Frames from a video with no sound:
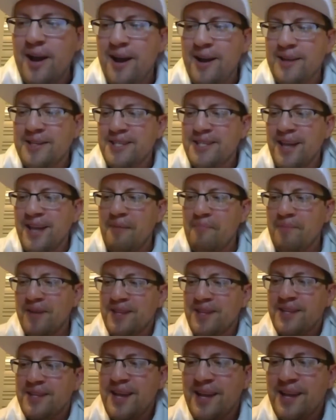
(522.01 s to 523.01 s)
It's like,
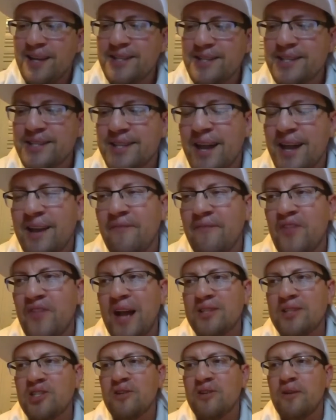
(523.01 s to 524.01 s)
but the thing is like, if
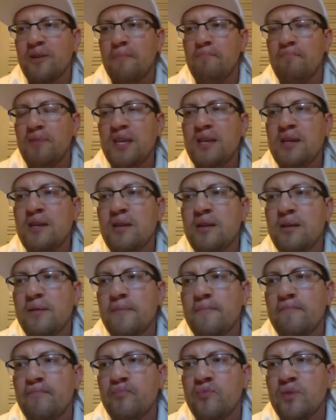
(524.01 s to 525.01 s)
that's going to be
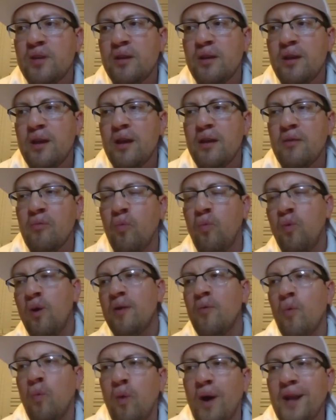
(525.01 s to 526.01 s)

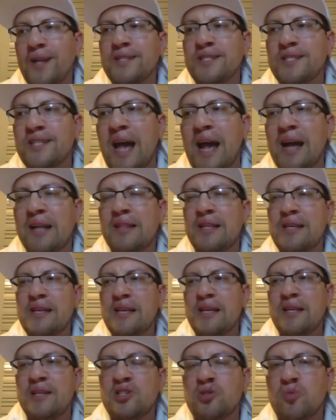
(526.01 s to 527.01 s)
what exactly
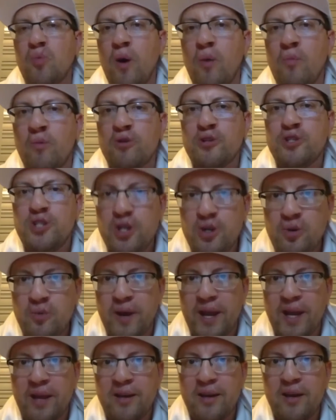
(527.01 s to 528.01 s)
is what we're
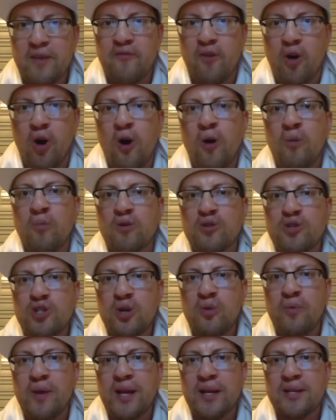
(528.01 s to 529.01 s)
doing, if all we're
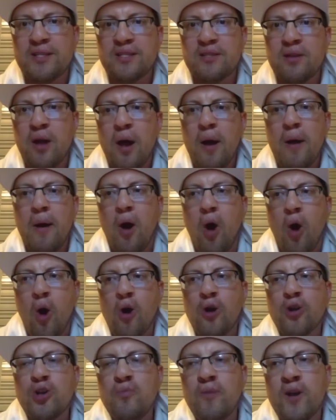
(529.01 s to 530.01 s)
doing is
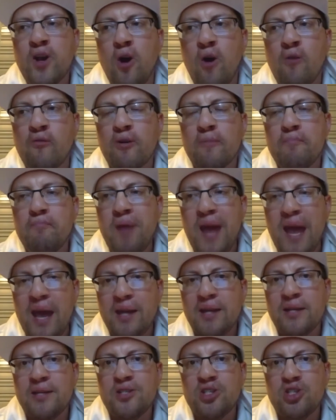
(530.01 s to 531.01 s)
arguing over
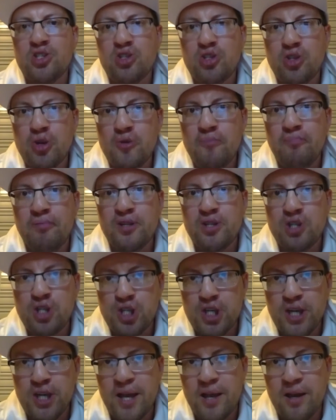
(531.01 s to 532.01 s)
petty, stupid
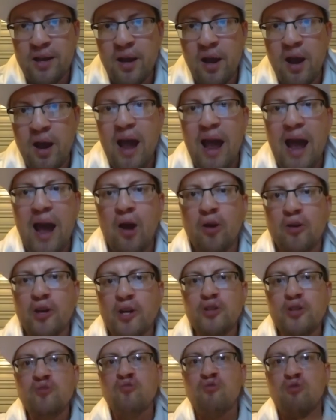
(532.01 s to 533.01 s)
shit, how
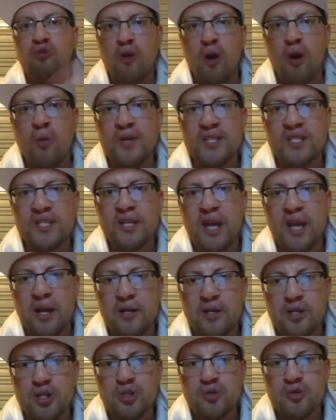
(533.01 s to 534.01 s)
can you grow as an
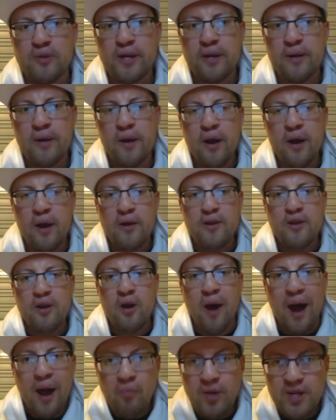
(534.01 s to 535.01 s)
industry?
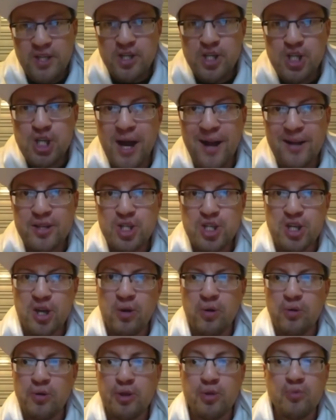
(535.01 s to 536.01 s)
I went to SHOT
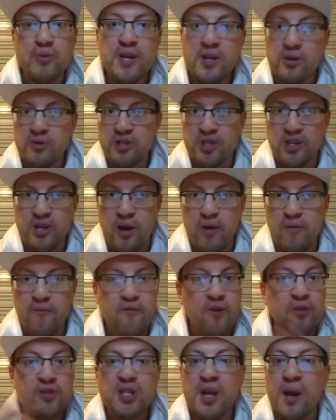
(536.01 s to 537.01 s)
Show 3 years ago,
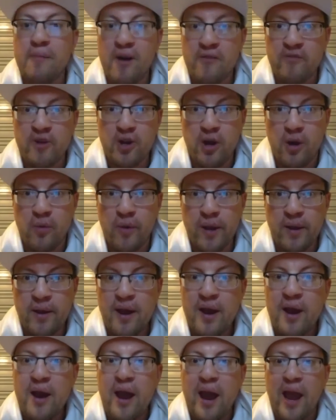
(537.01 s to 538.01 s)
first time ever going.
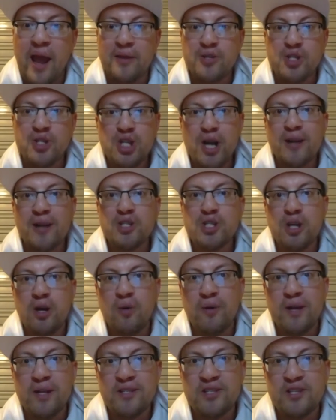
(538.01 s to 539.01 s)
And SHOT
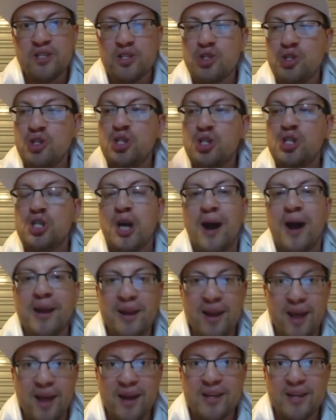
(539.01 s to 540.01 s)
Show is this
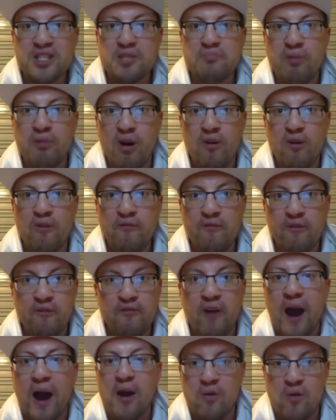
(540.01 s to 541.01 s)
giant expo for
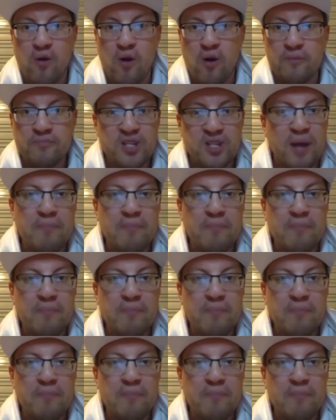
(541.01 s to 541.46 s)
firearms.